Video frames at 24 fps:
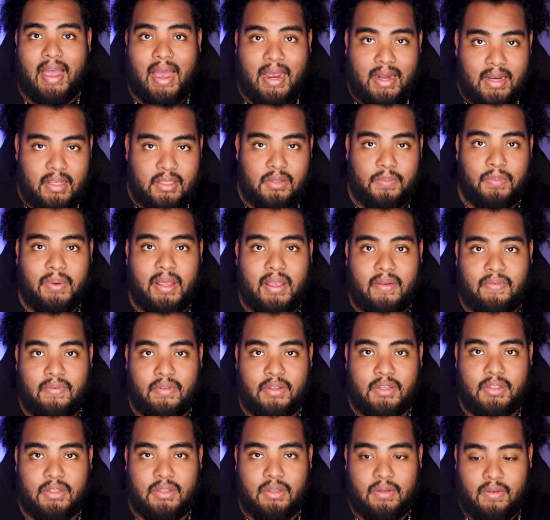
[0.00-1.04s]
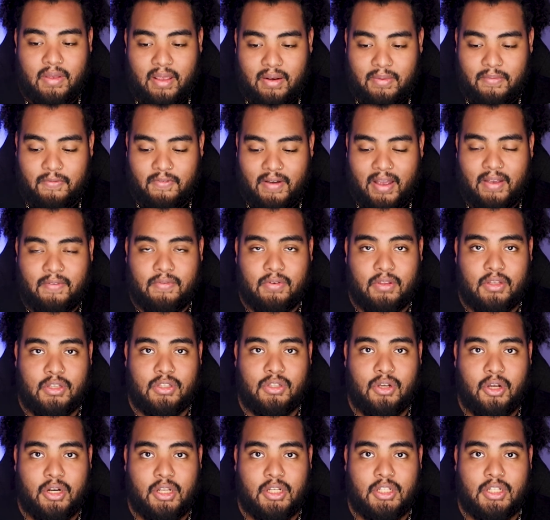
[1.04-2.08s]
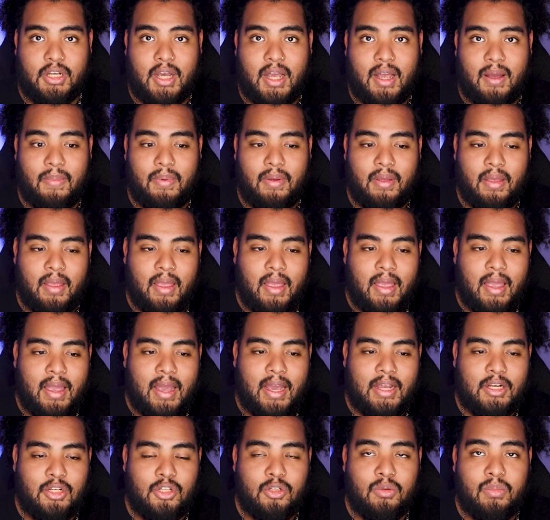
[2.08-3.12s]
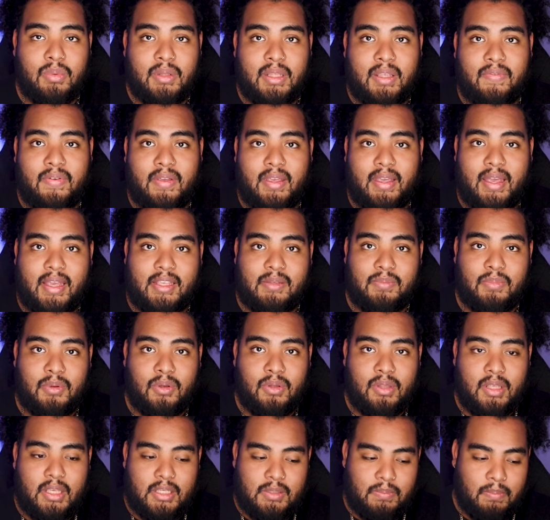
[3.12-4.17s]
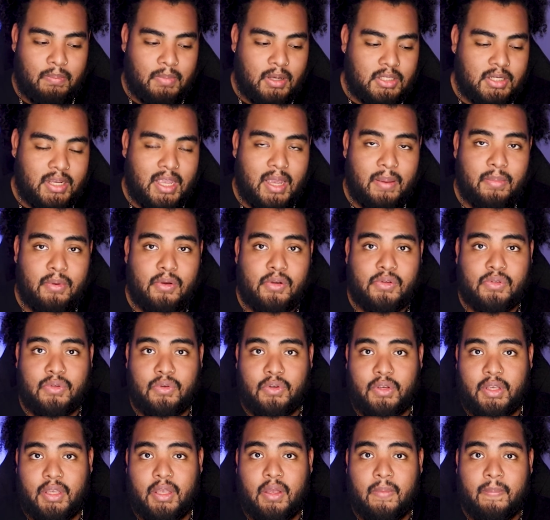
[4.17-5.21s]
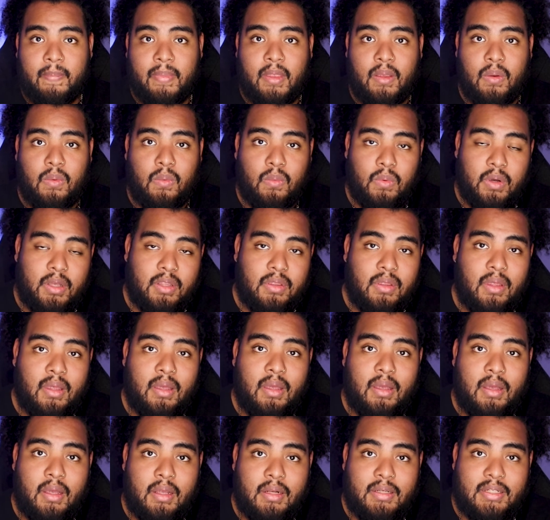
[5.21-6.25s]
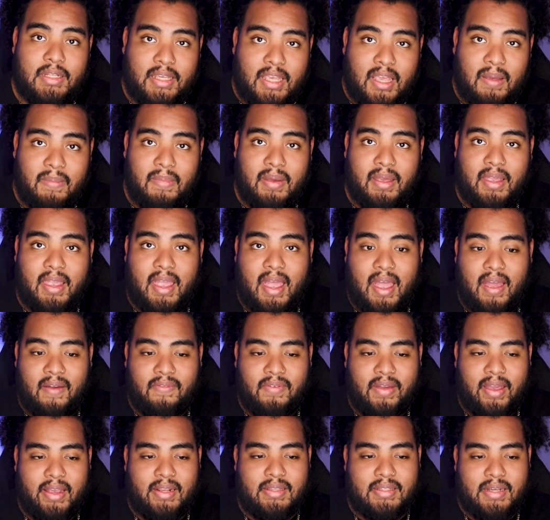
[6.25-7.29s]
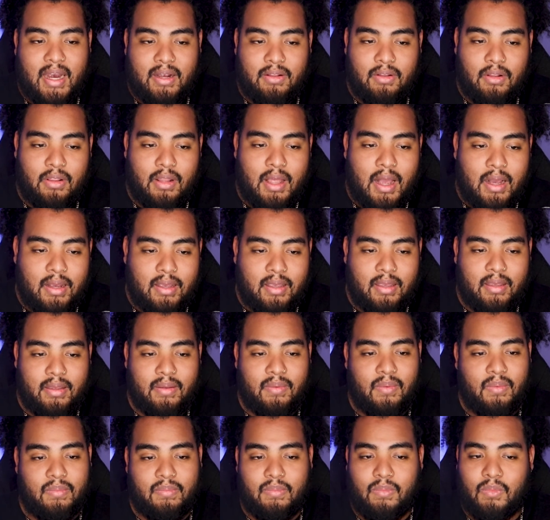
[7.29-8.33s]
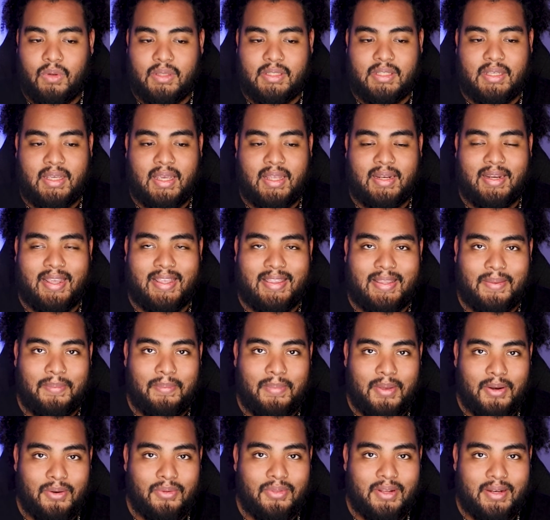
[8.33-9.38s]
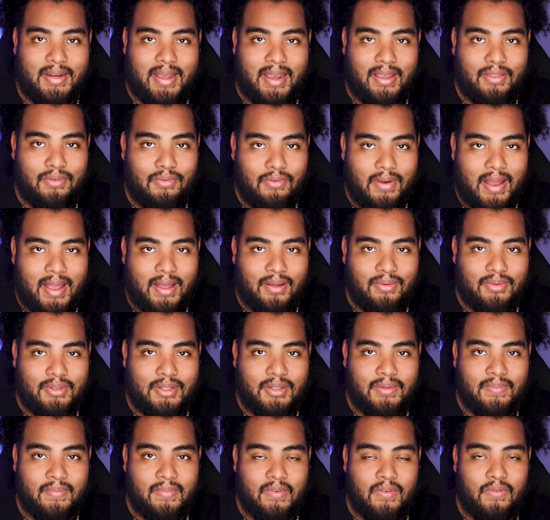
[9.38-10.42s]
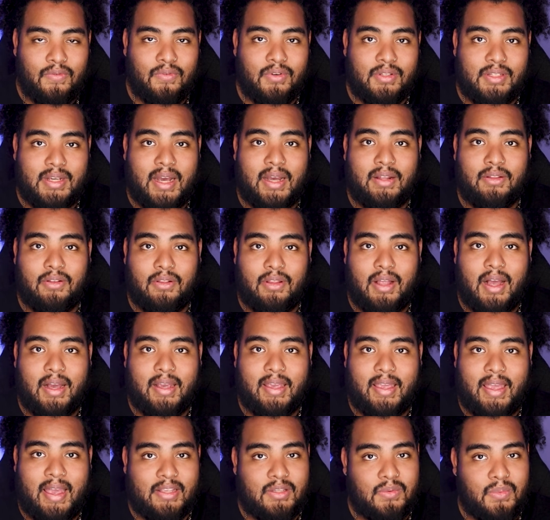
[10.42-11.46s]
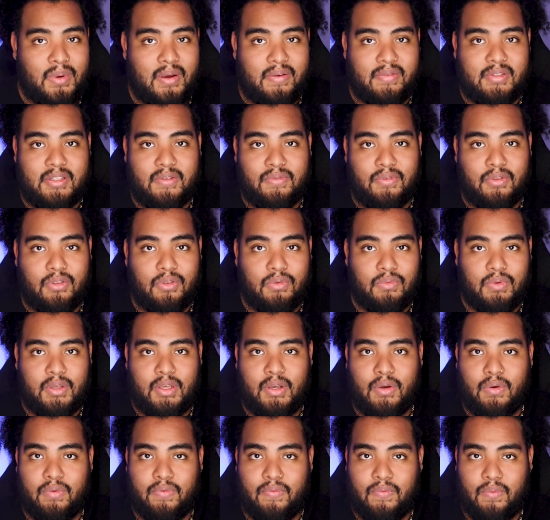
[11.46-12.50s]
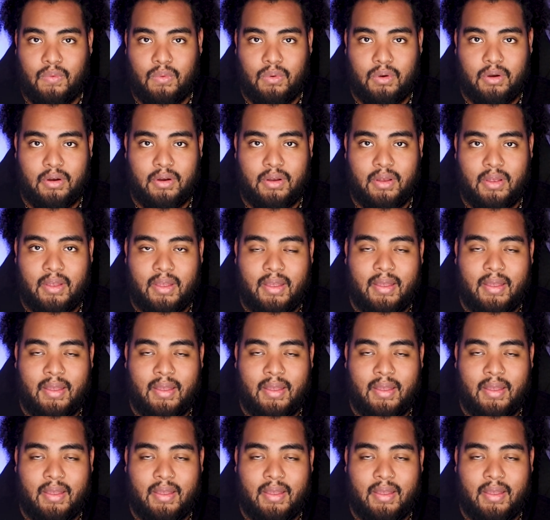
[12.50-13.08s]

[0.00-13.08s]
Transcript: I need to play for this and fight for the starting job. I do believe he has built as much chemistry with DK Metcalf and Tyler Lockett. Once again, in the middle of the 9th round for Tyler Lockett as a wide receiver 3 or 4,